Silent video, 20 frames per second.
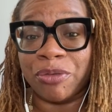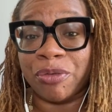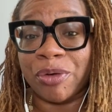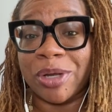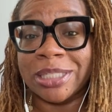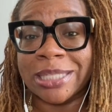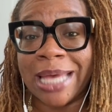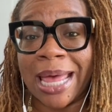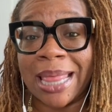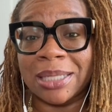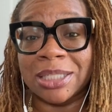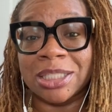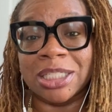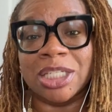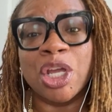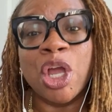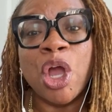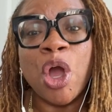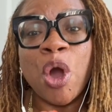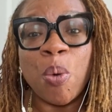
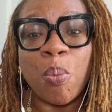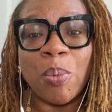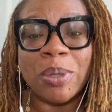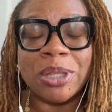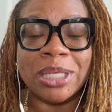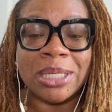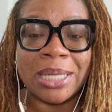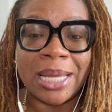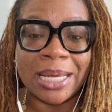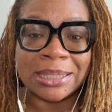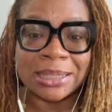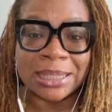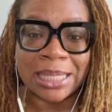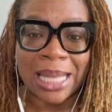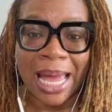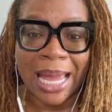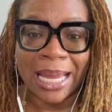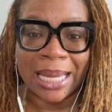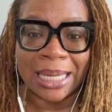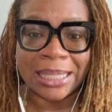phraseology with the next
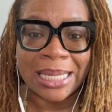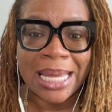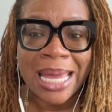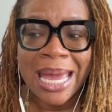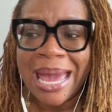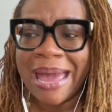client.